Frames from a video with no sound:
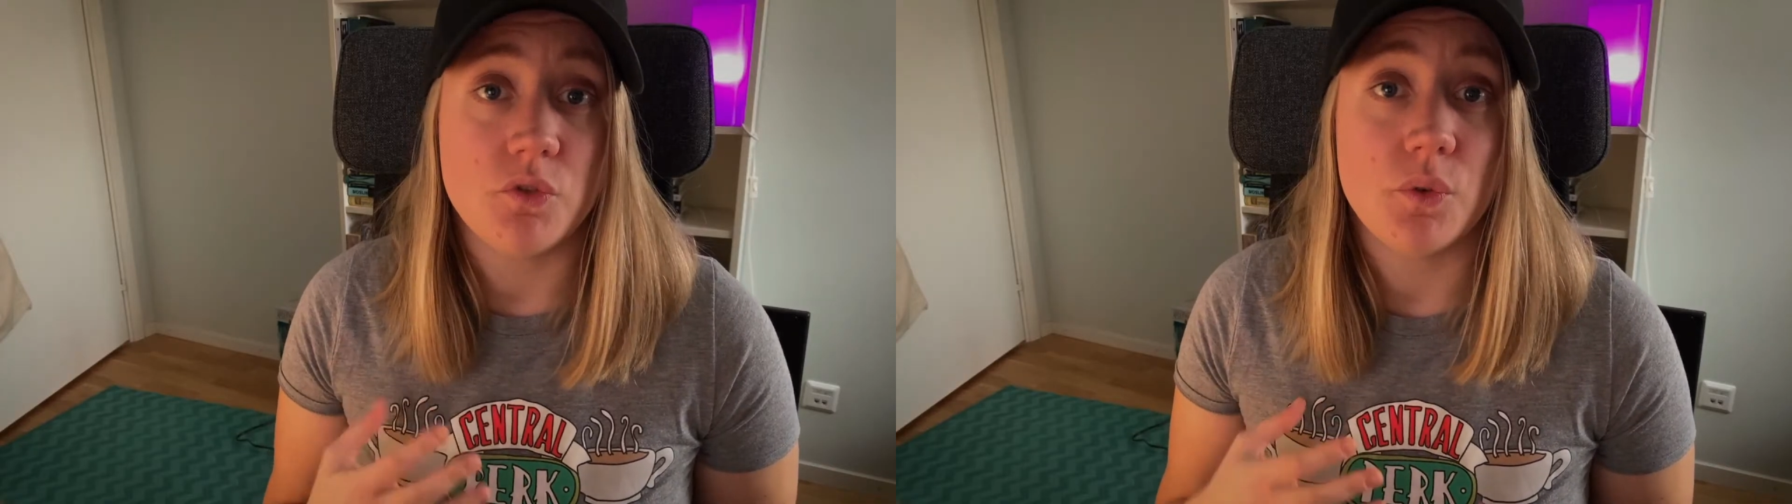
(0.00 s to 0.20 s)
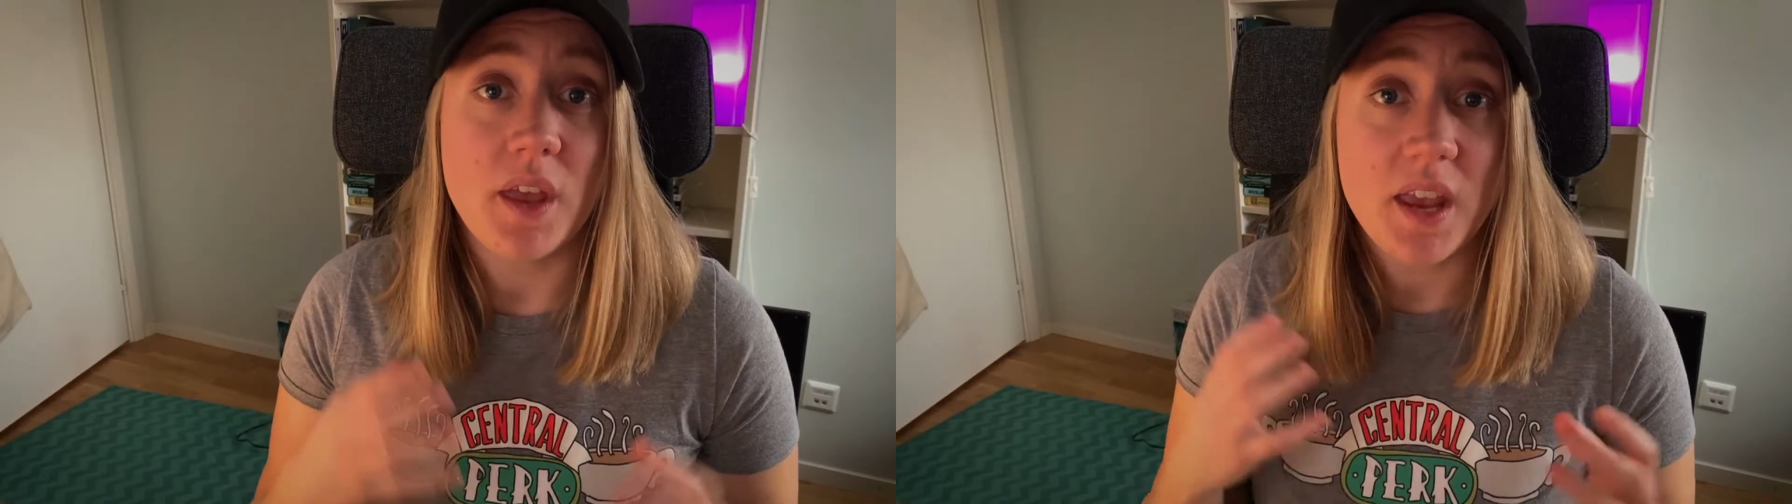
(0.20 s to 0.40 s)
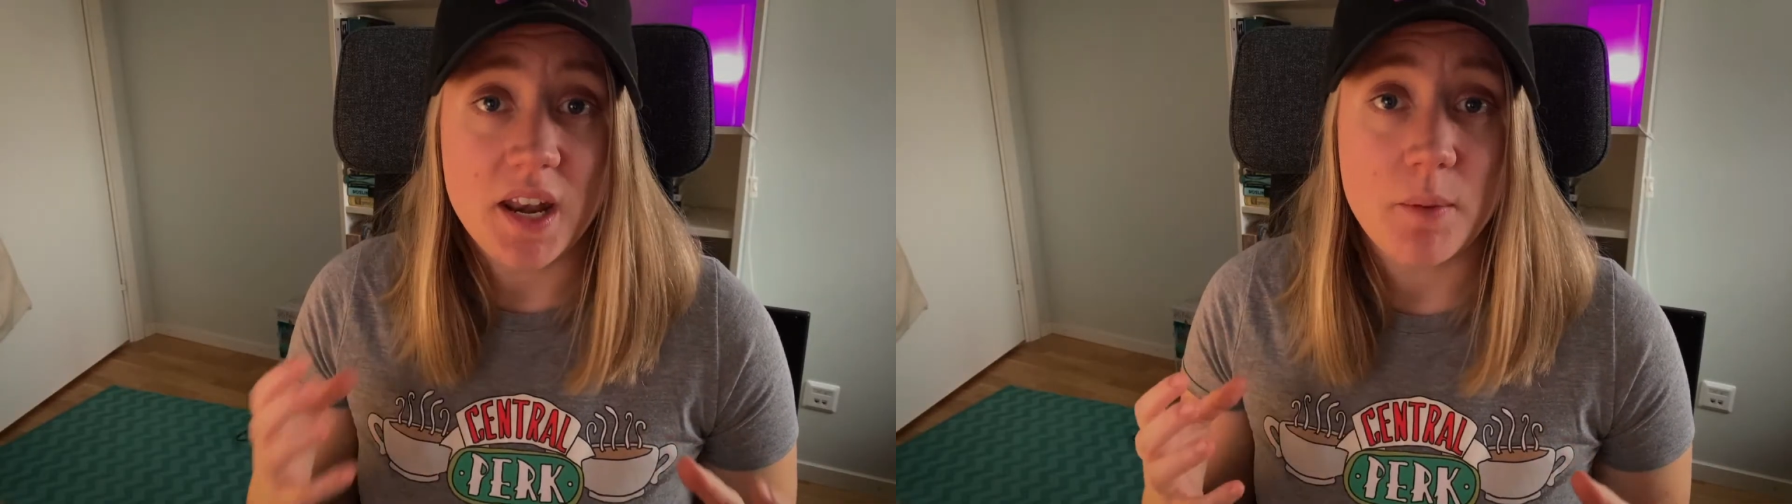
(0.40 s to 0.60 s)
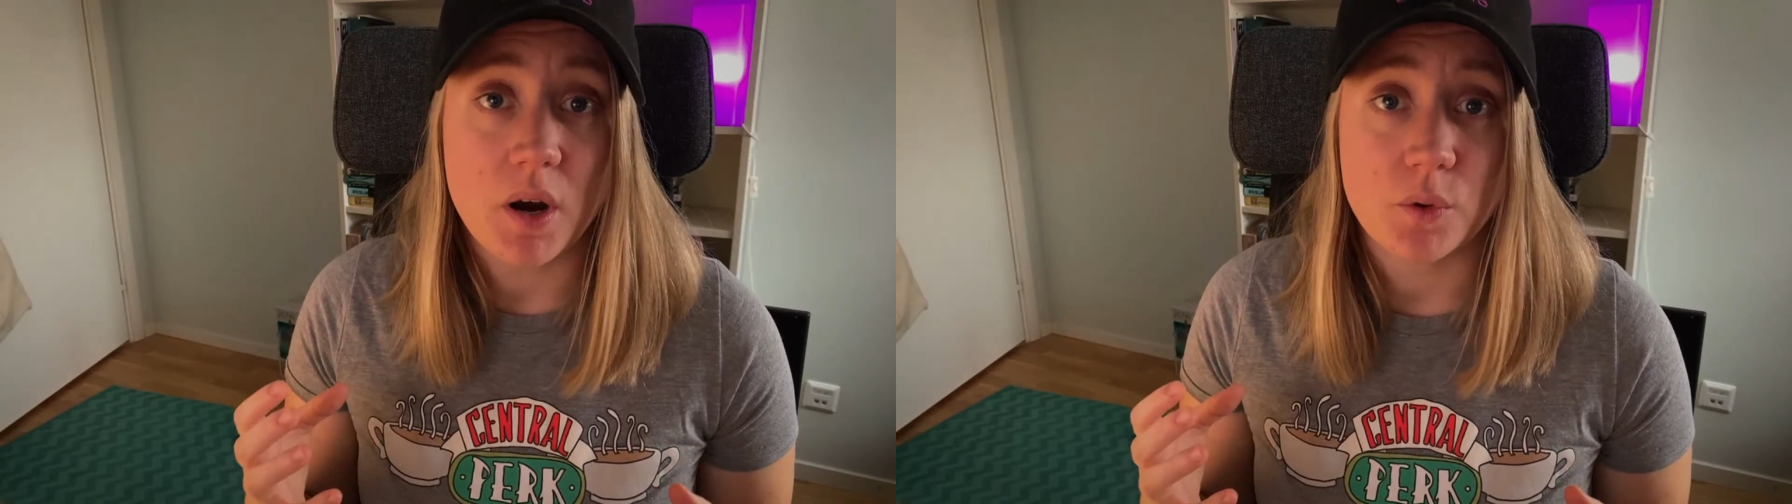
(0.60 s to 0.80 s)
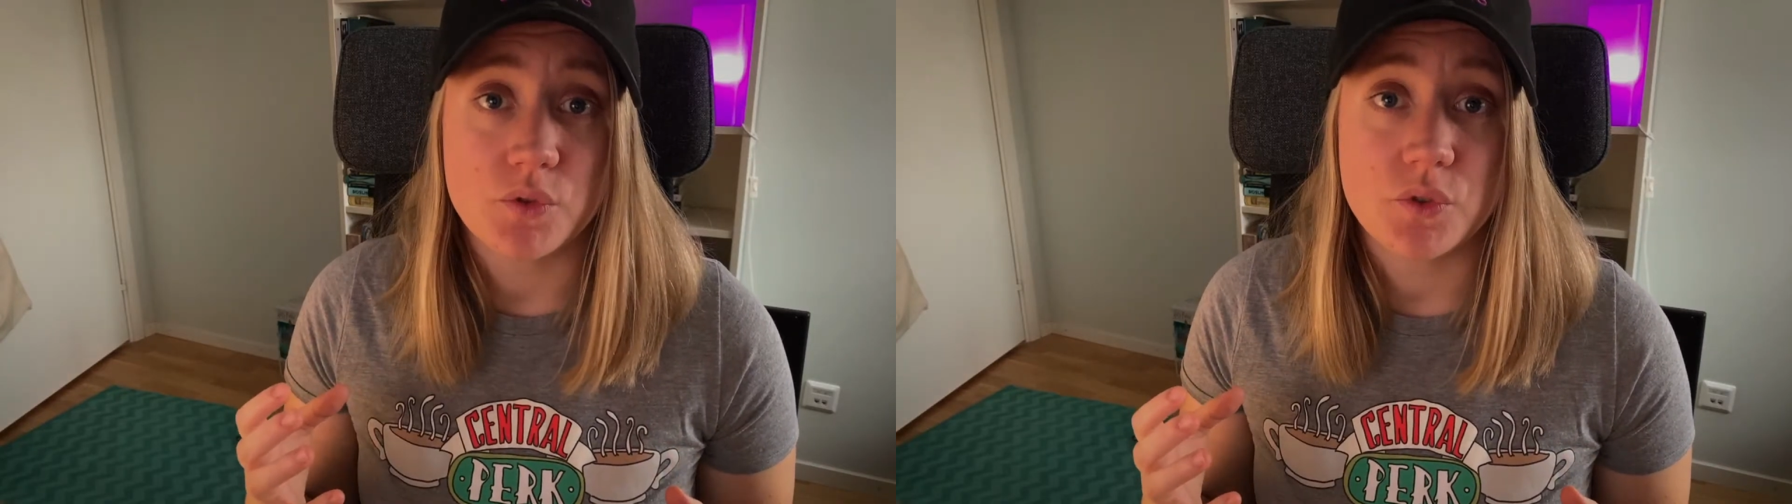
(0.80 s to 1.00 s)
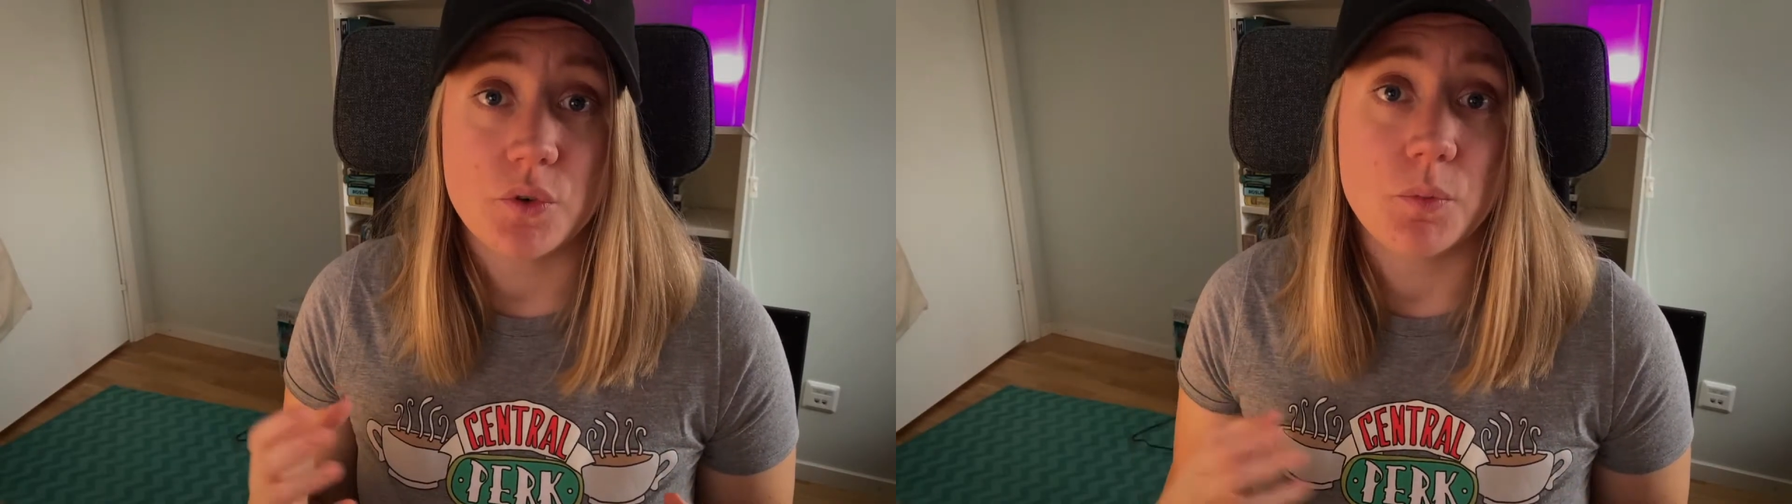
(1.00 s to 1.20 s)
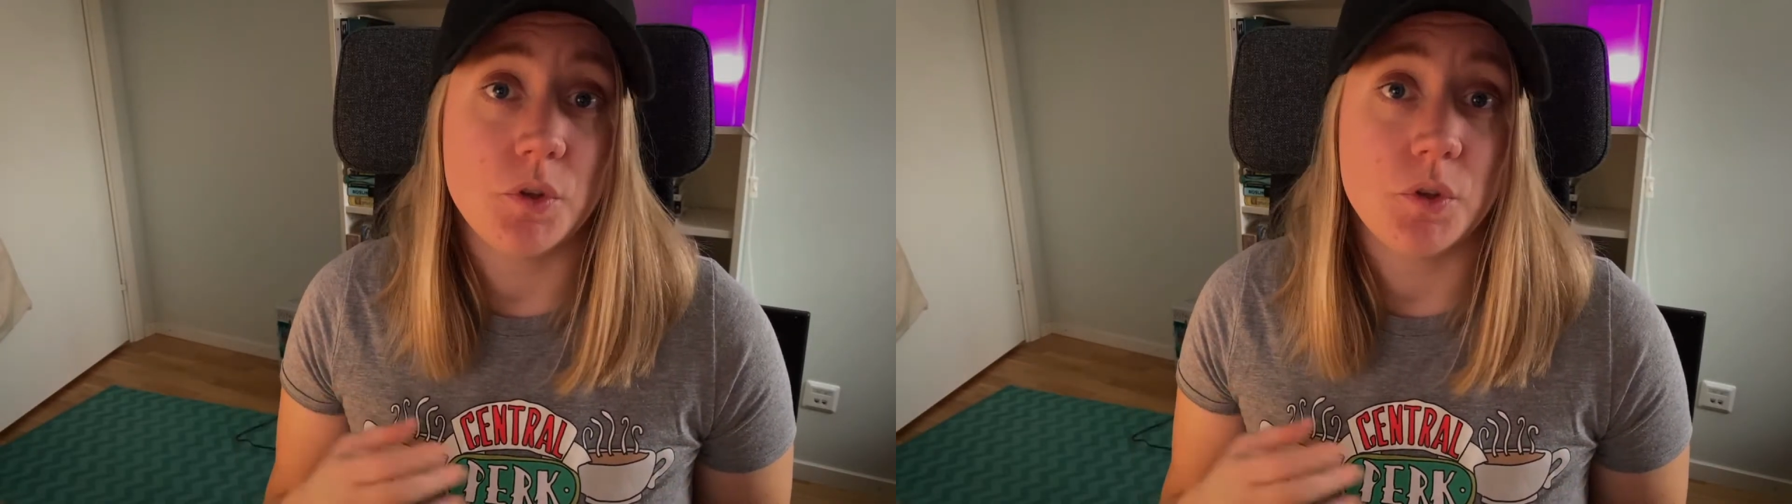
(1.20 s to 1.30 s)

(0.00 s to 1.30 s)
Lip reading: it from any browser,